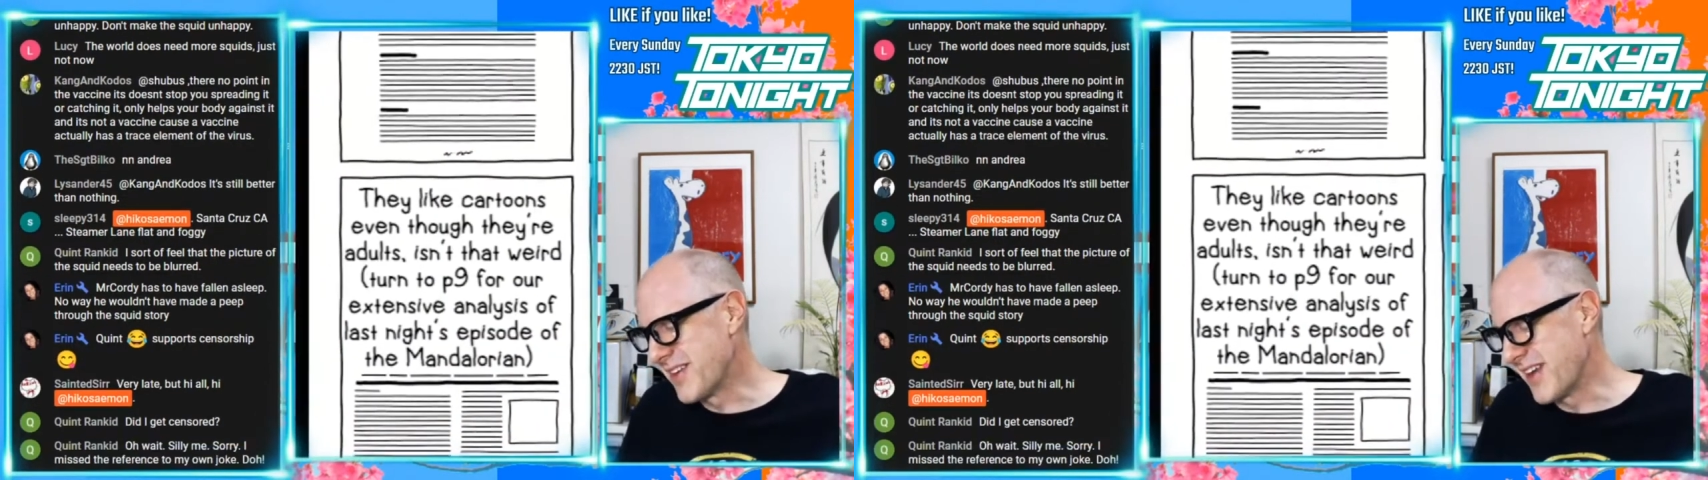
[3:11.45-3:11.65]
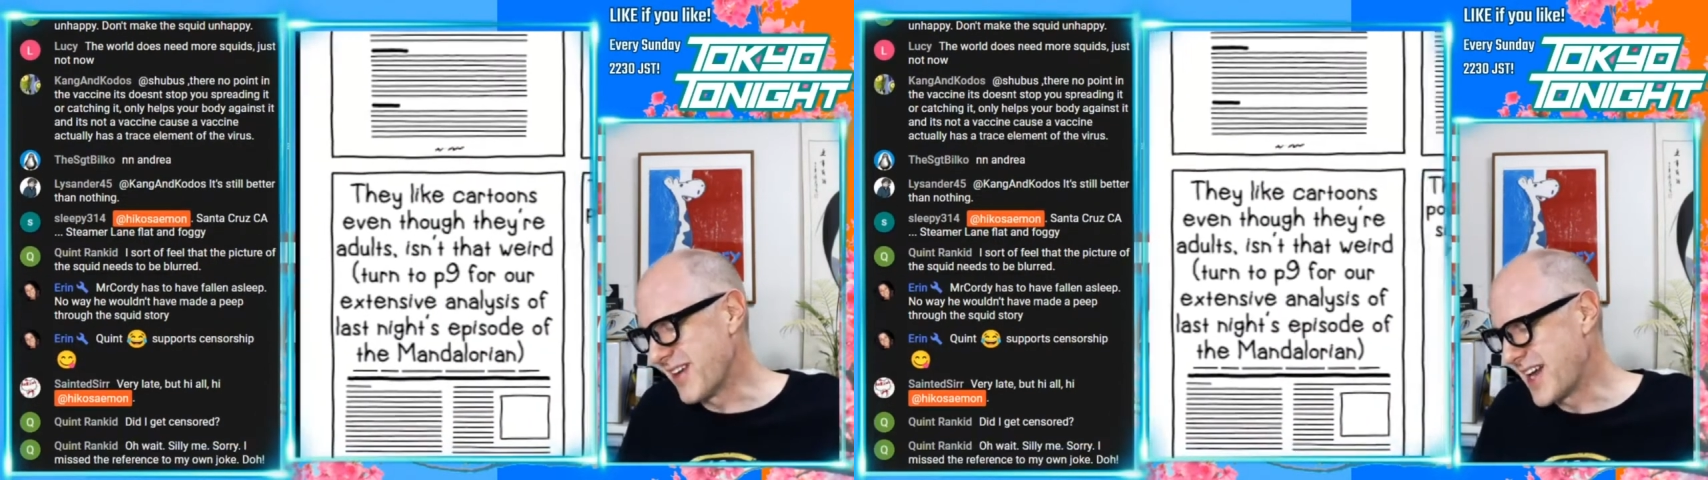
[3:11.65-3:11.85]

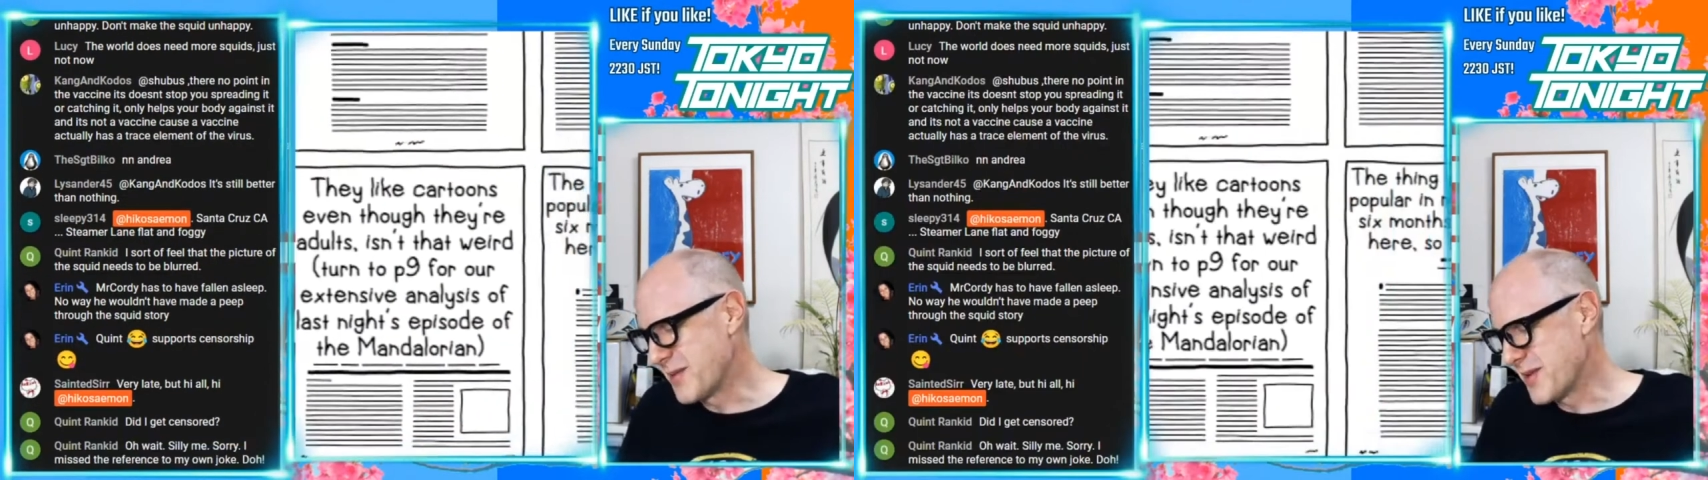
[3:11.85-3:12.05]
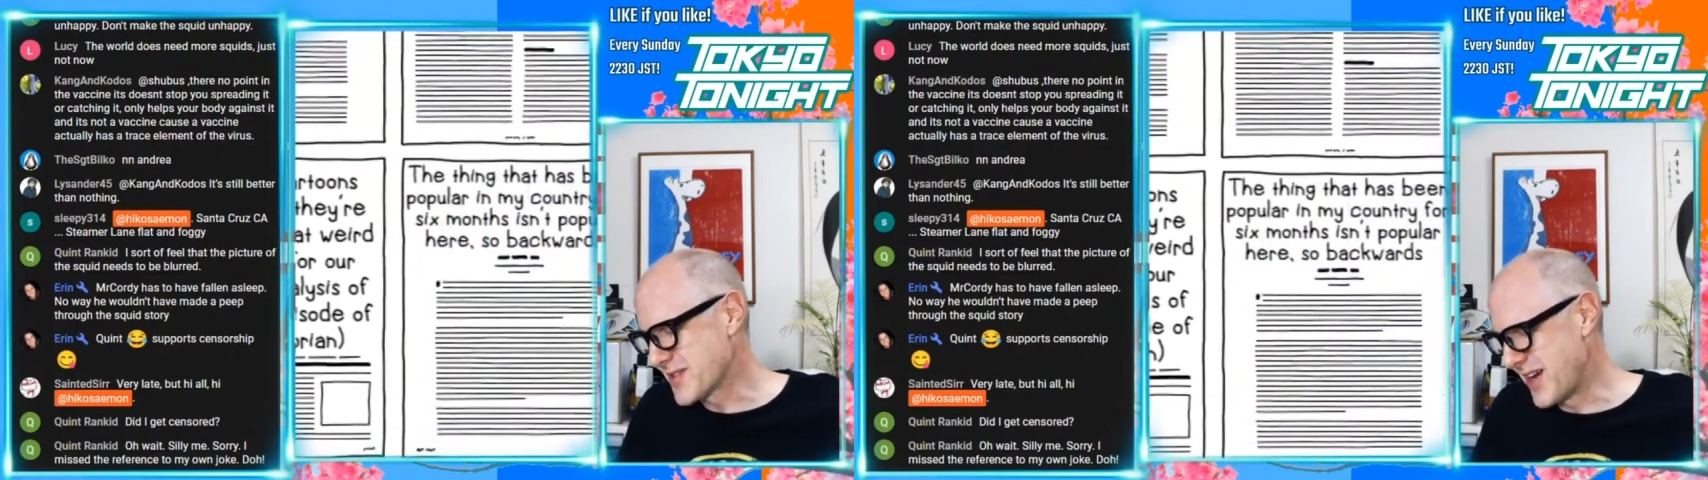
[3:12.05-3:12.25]
yeah,
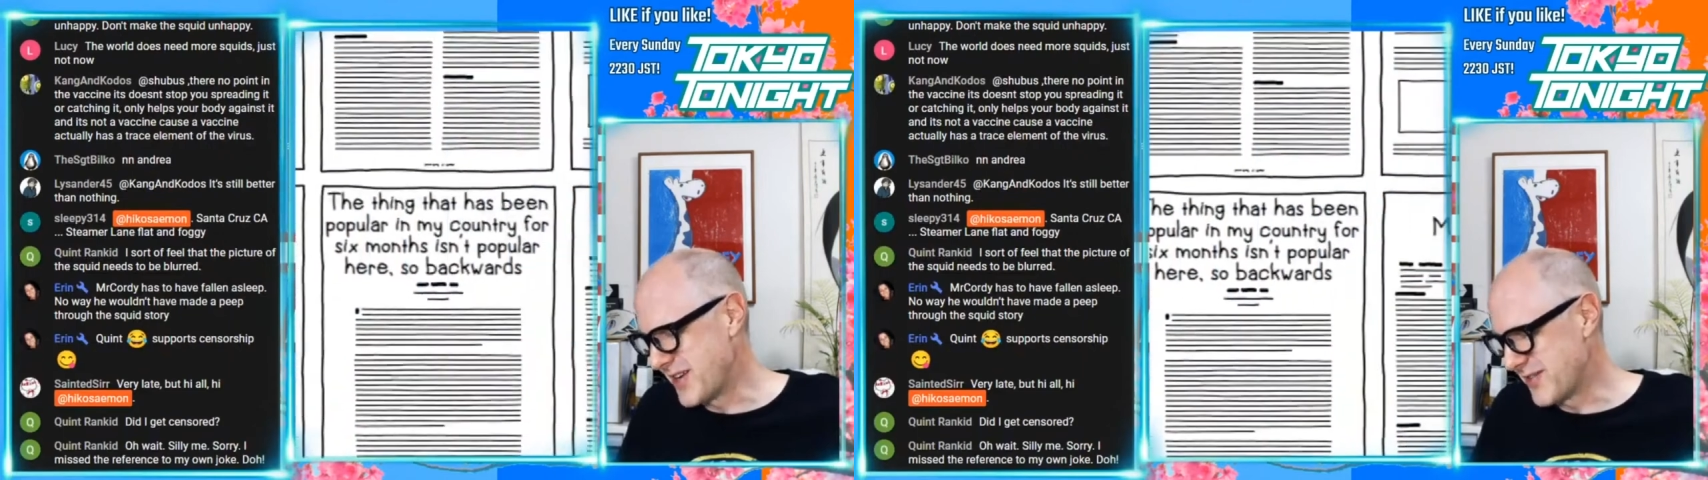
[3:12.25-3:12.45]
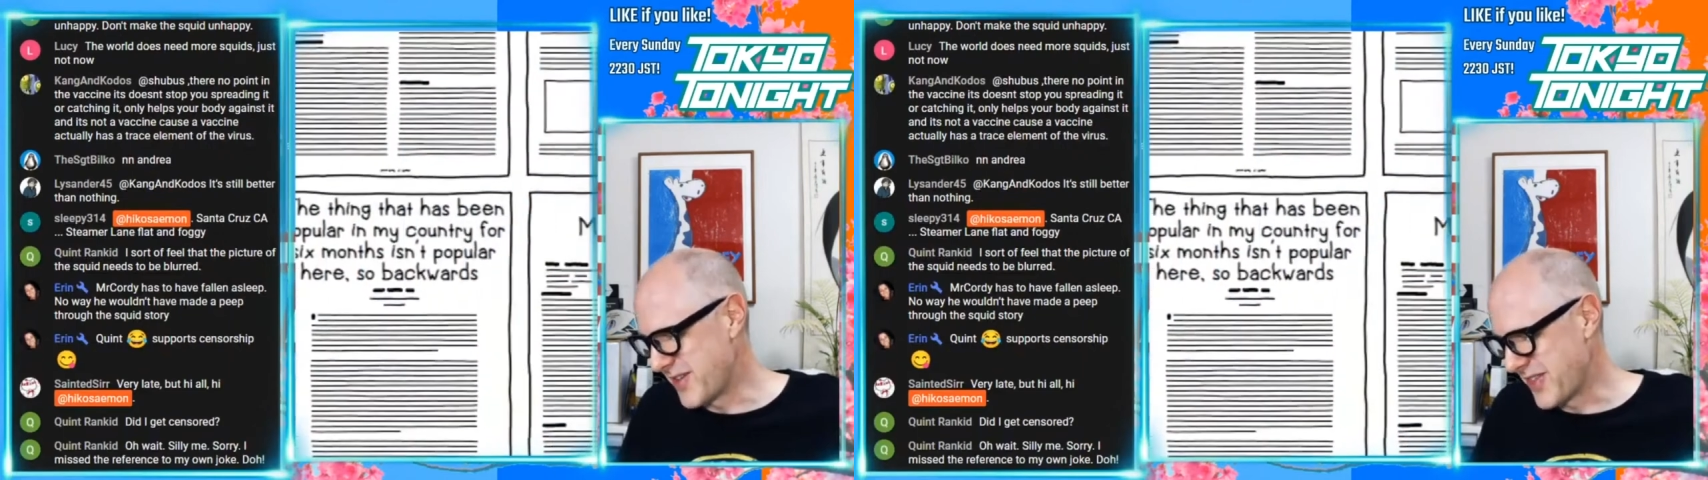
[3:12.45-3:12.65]
anime is
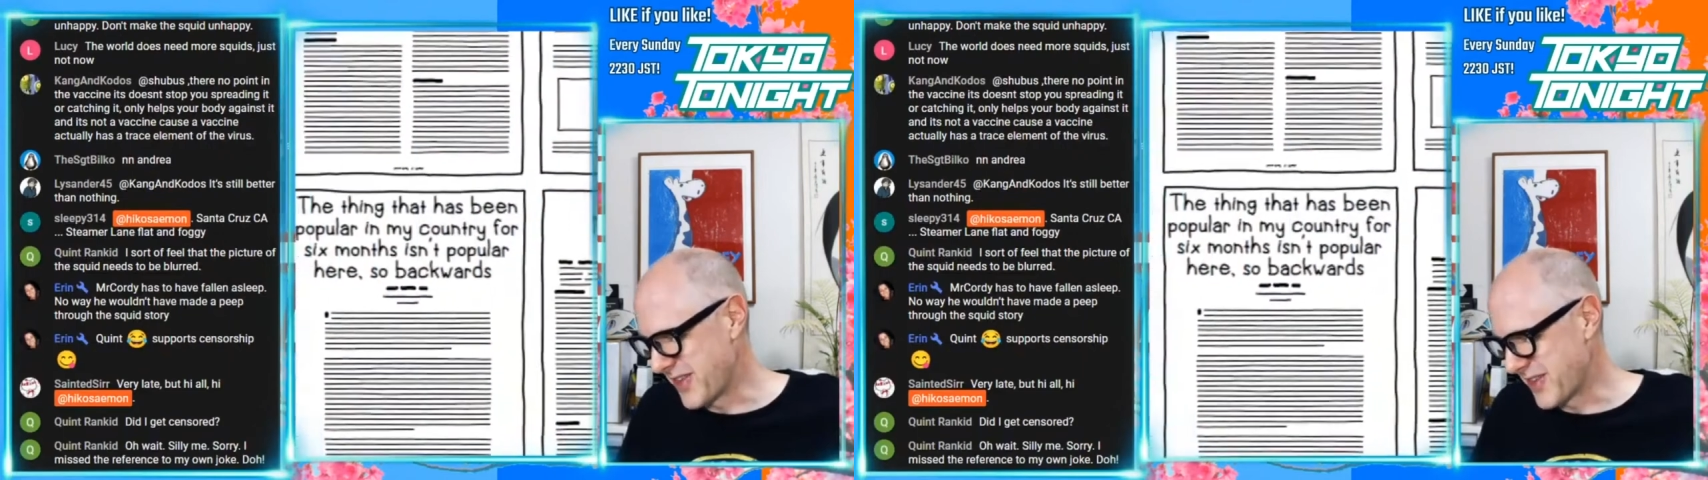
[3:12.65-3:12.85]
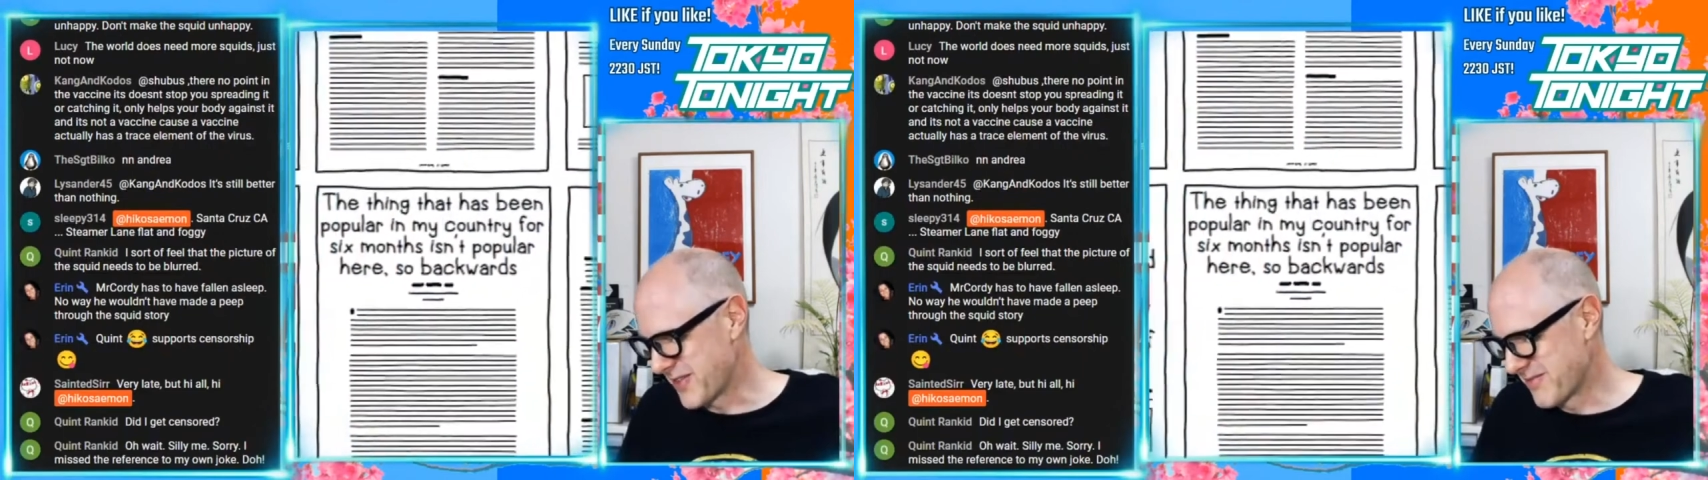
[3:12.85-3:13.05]
kind of, I
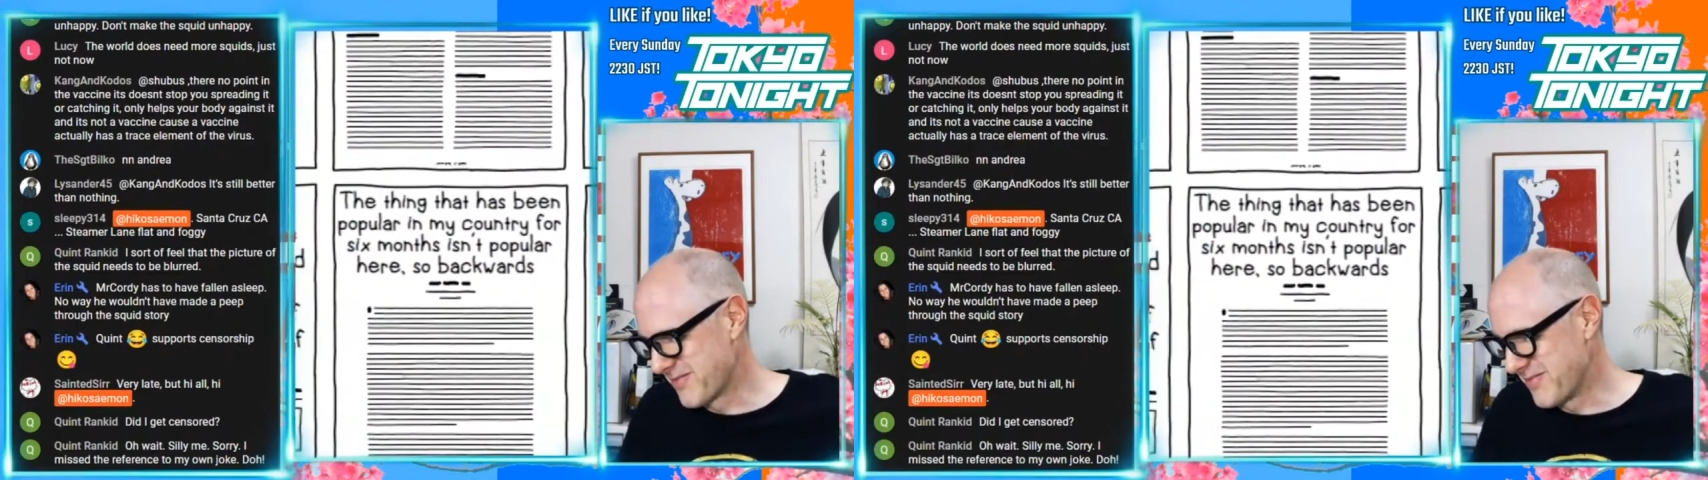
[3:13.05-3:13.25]
think,